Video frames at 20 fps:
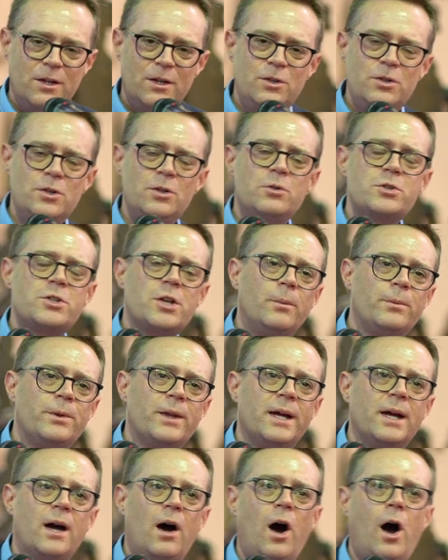You know
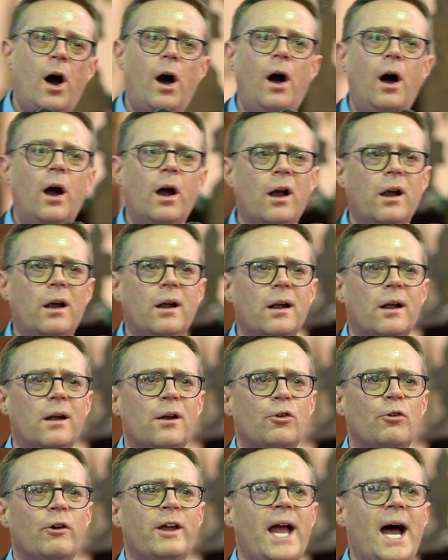something? Our
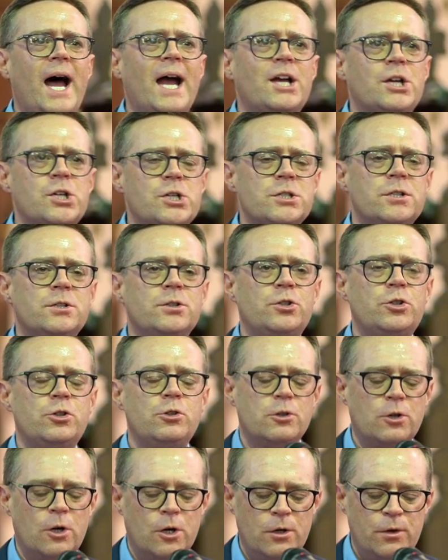reaction
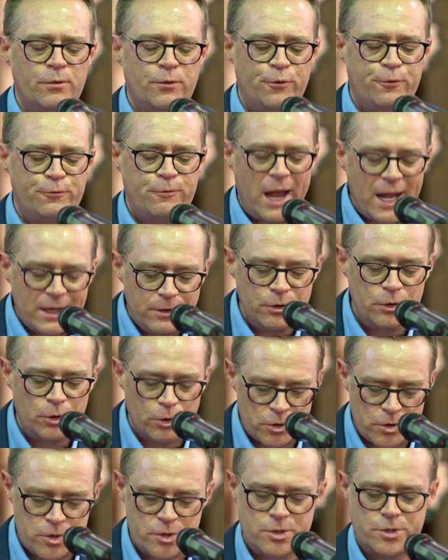to our
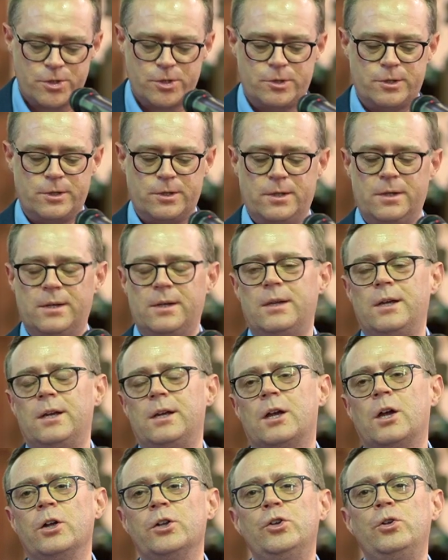offenders
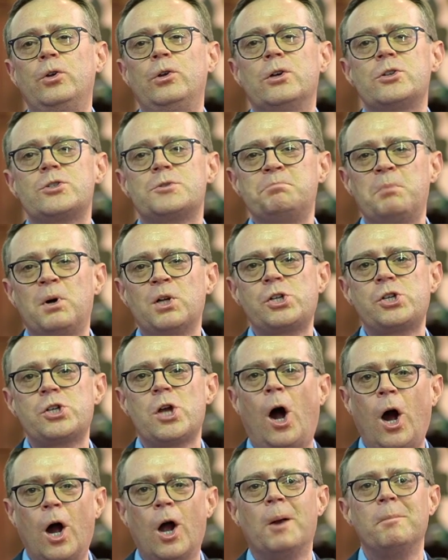can do as much
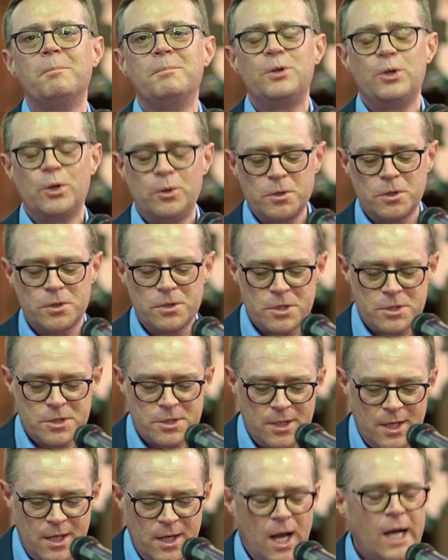harm to
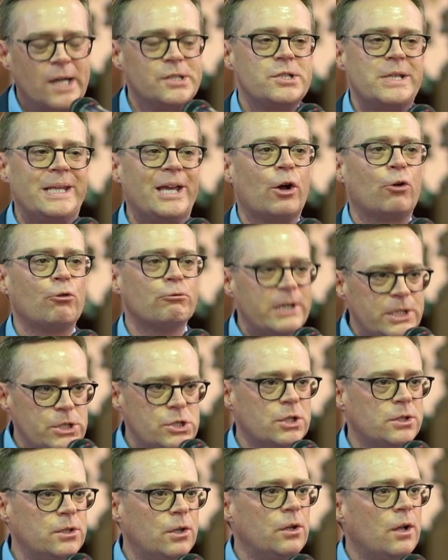us as the
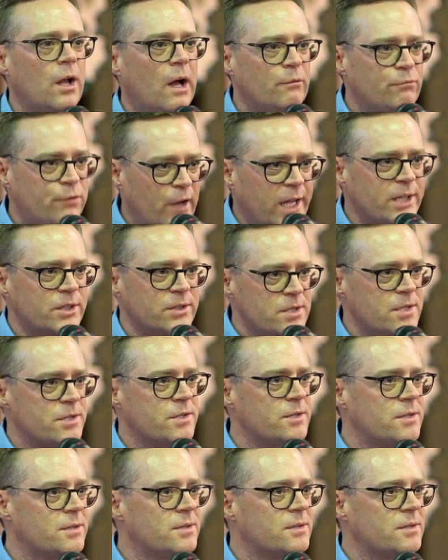original offense.